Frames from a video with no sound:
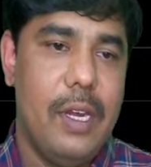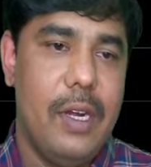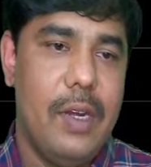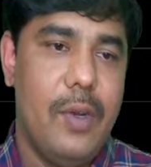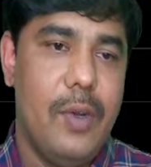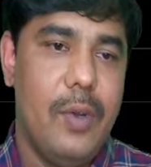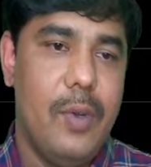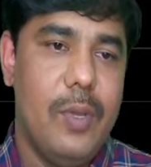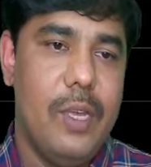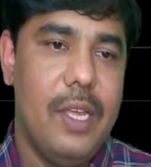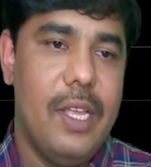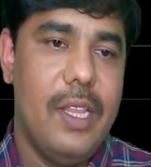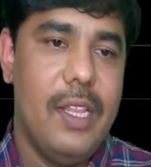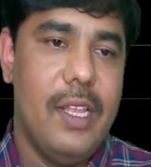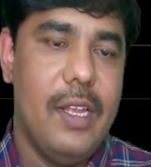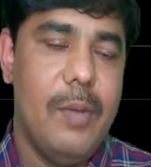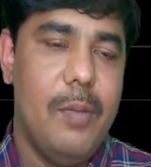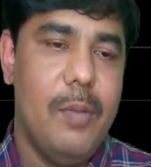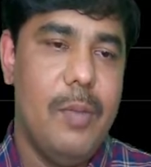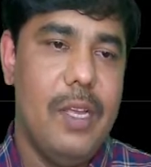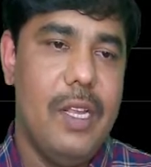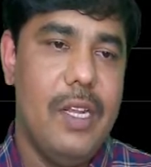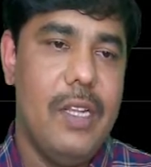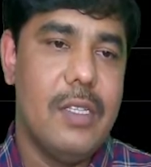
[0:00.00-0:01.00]
together
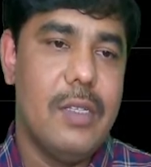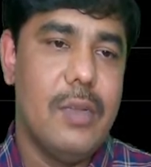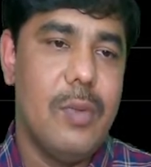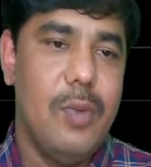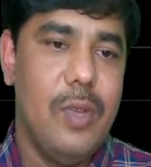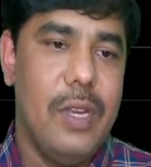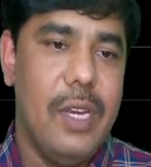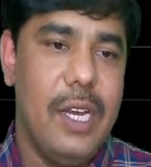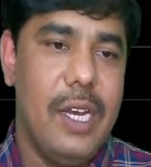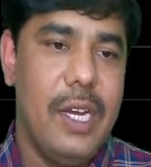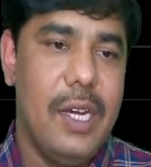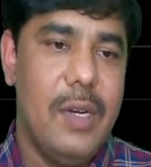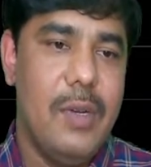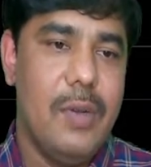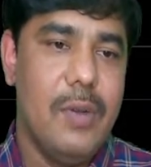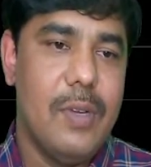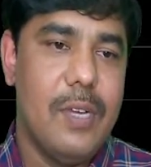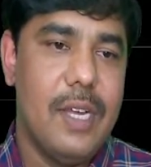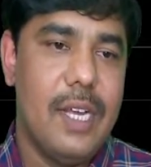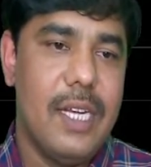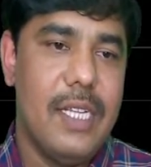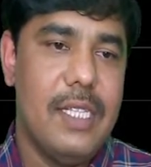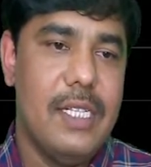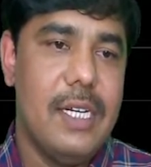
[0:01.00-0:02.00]
means we need to
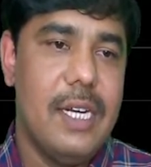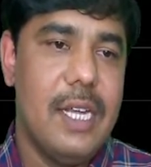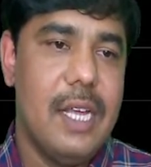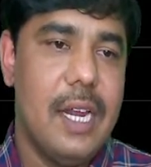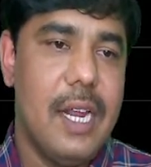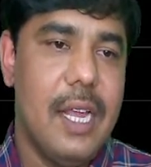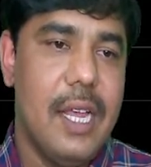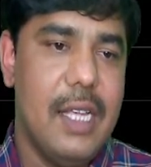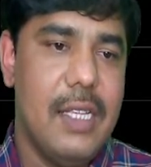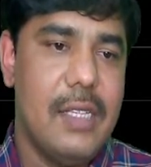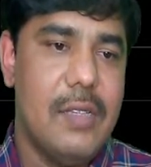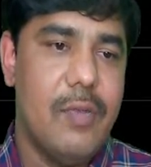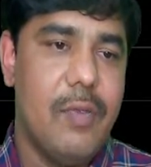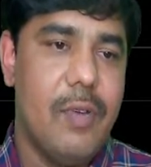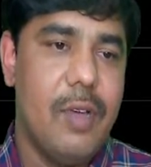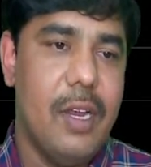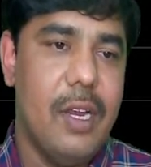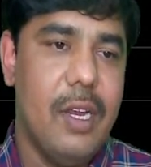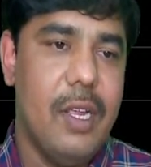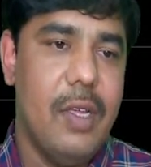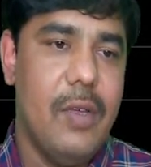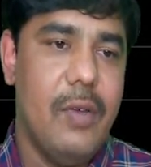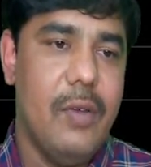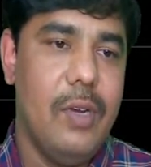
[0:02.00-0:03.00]
consider as one
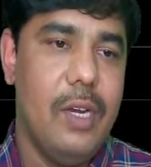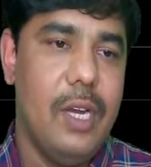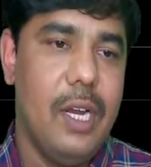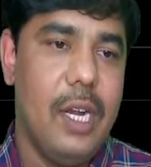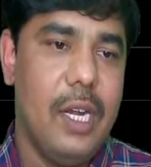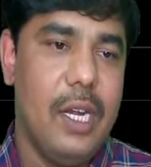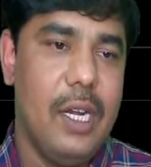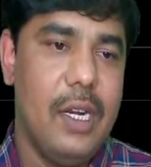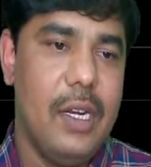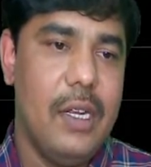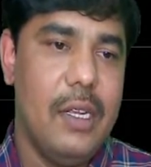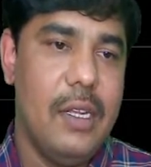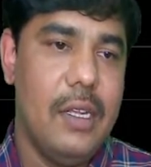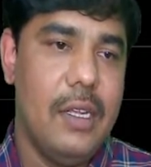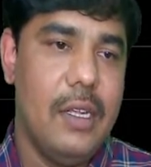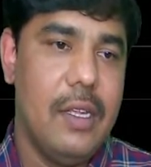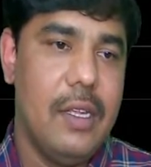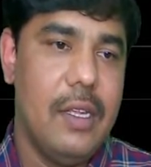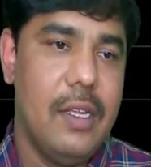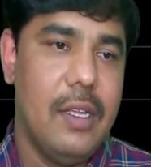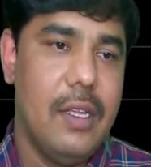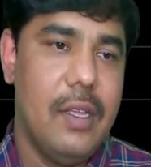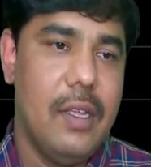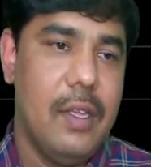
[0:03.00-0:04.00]
unit.
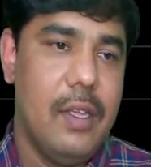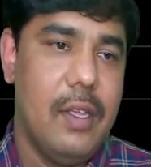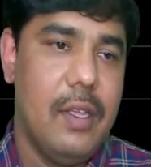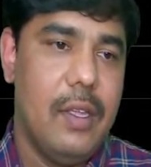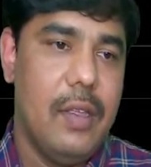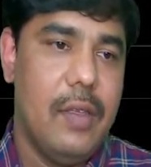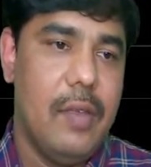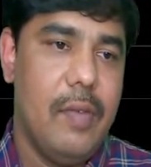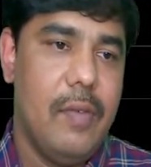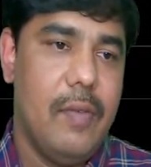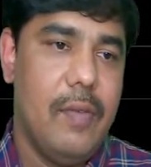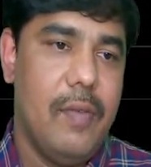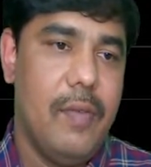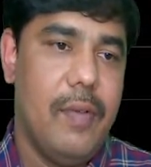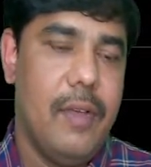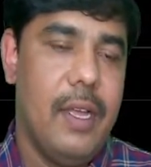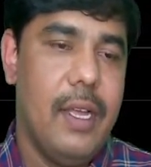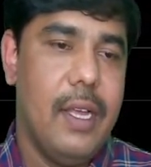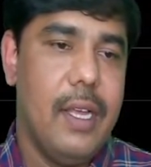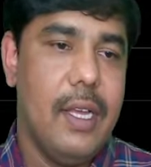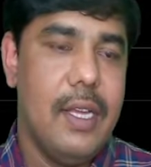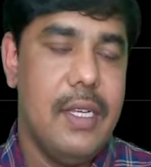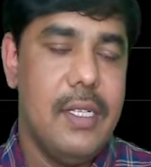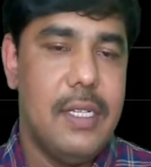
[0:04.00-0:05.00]
If I
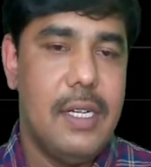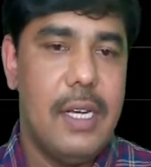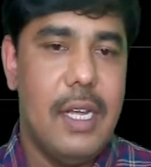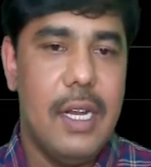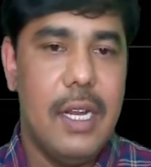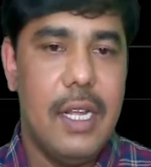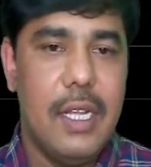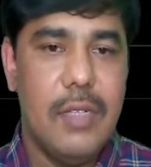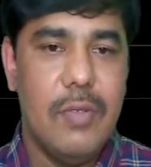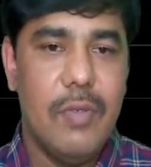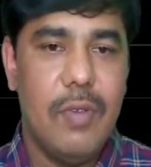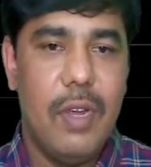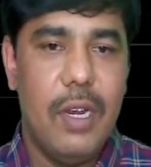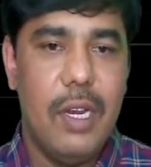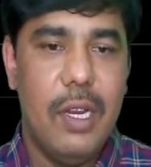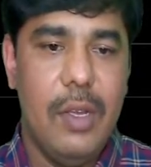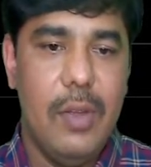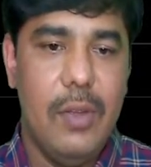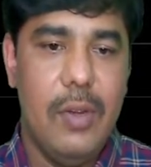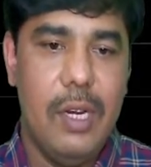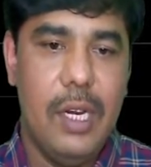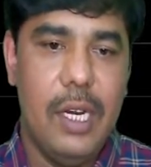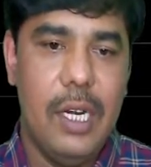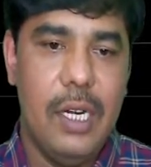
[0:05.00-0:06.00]
consider as one
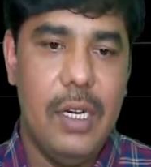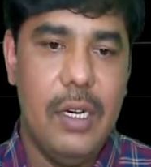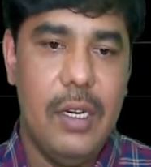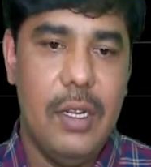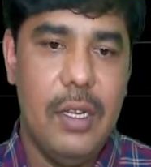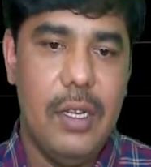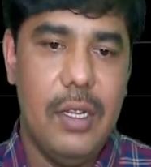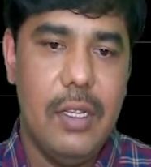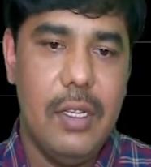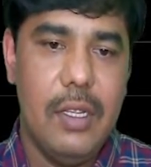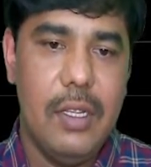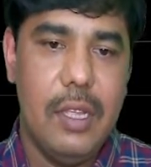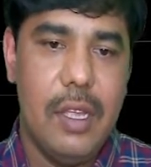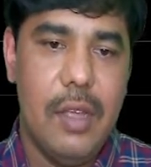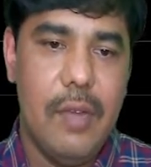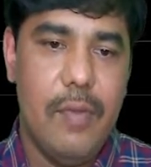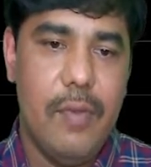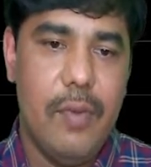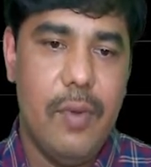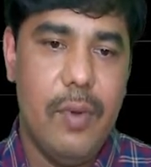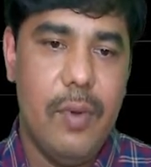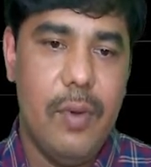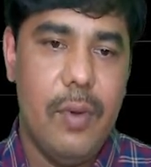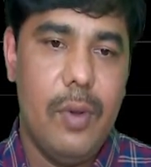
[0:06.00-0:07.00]
unit,
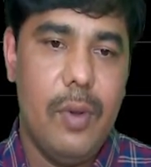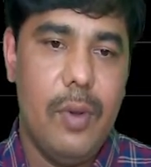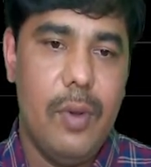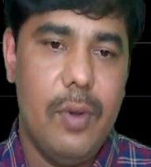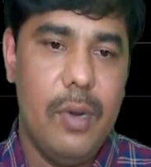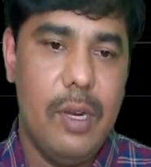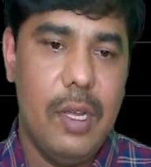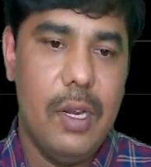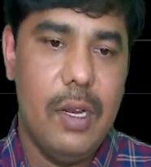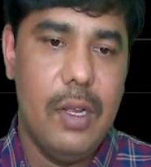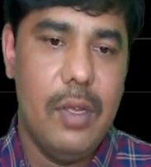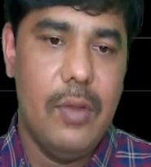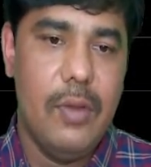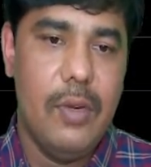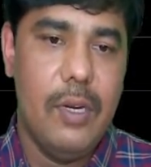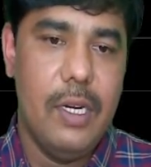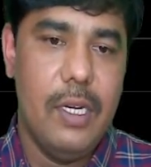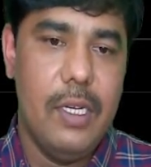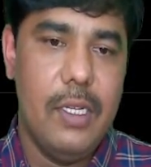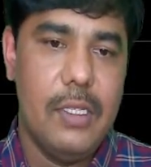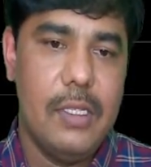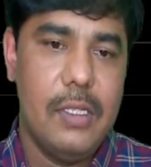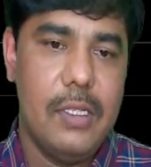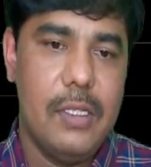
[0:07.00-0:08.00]
therefore total
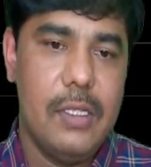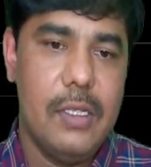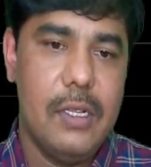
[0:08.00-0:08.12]
units